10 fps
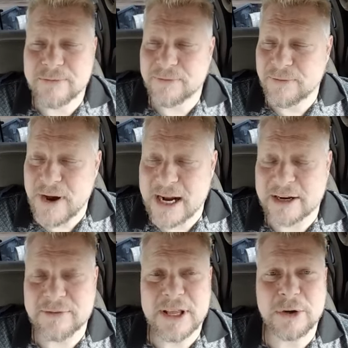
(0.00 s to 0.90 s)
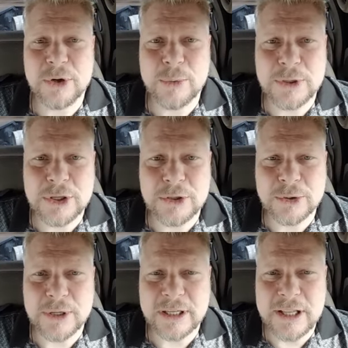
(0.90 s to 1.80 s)
Fuck, if they don't know what they're
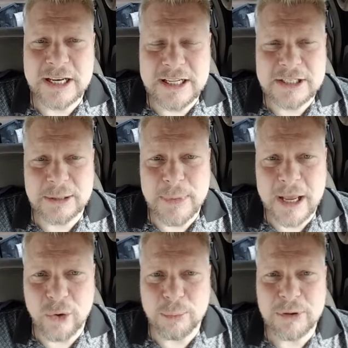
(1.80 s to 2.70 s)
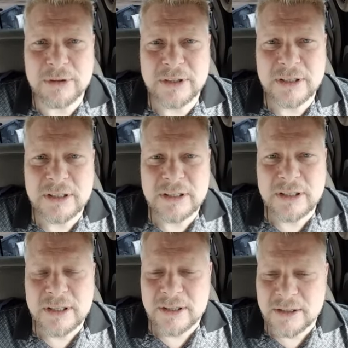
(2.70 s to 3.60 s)
doing, they need some help
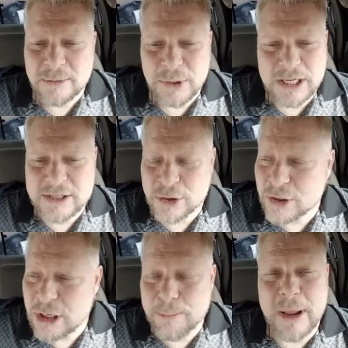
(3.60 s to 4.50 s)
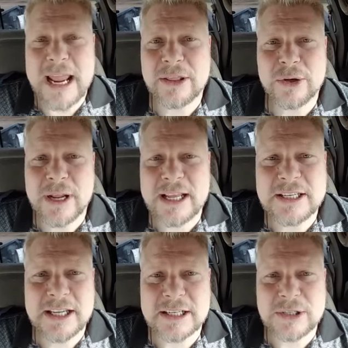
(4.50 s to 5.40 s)
because they're going to bang their
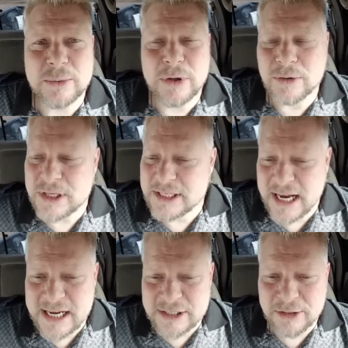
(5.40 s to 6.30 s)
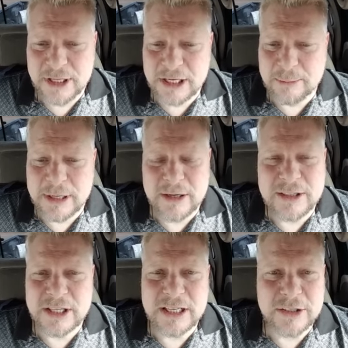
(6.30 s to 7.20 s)
heads against the wall. These guys that are getting
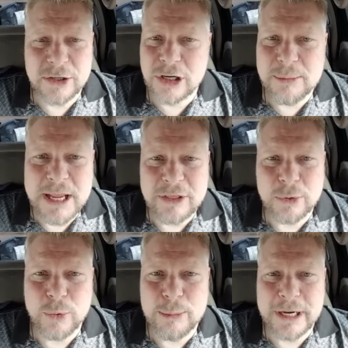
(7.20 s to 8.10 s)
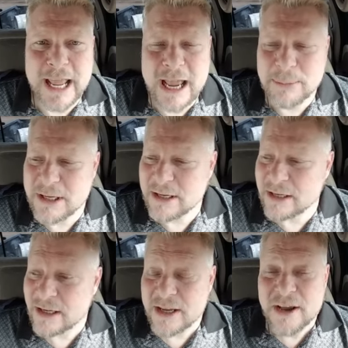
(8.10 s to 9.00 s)
married thinking they're going to make their woman happy
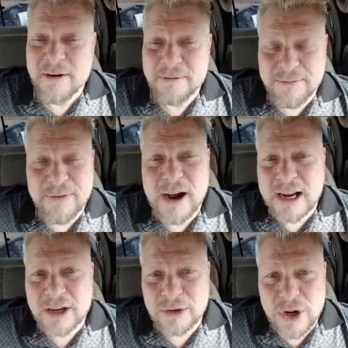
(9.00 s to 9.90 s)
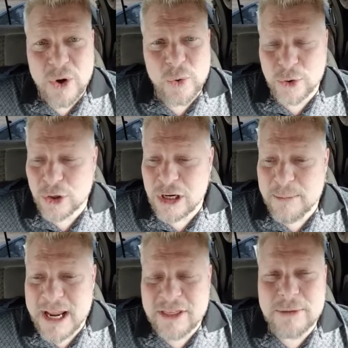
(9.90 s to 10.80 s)
Fuck no, they're going to
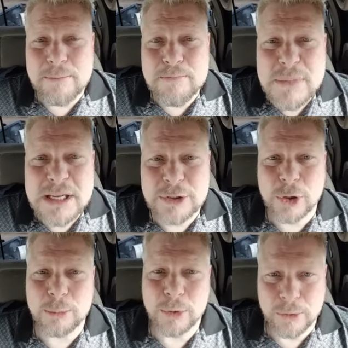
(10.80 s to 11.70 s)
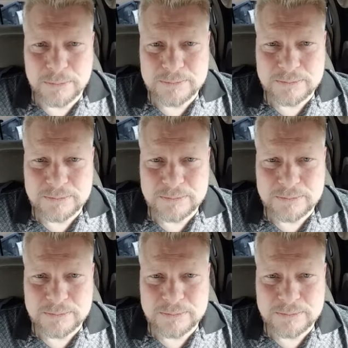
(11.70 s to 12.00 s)
make them miserable.